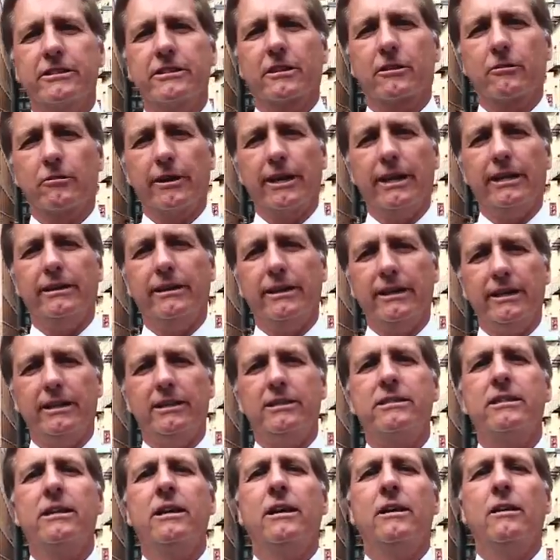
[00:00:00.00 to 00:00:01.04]
to create
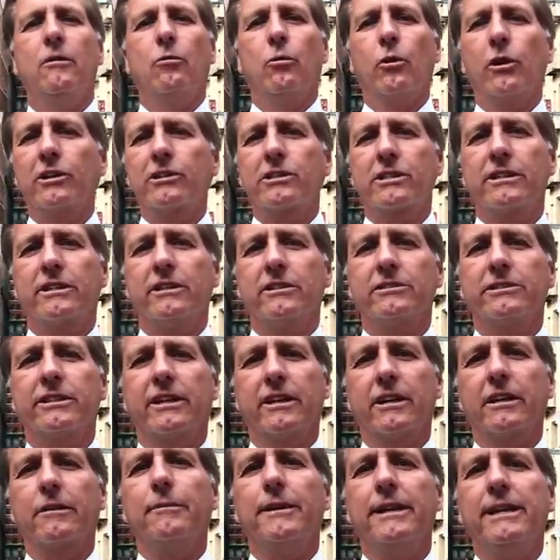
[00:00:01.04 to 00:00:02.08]
these work skills that
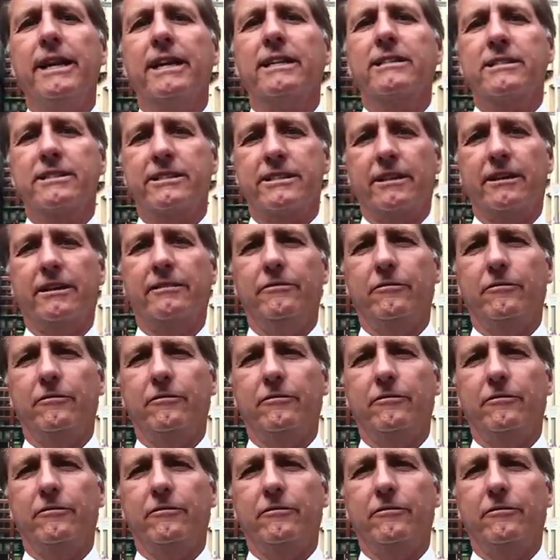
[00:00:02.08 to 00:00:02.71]
are going to be necessary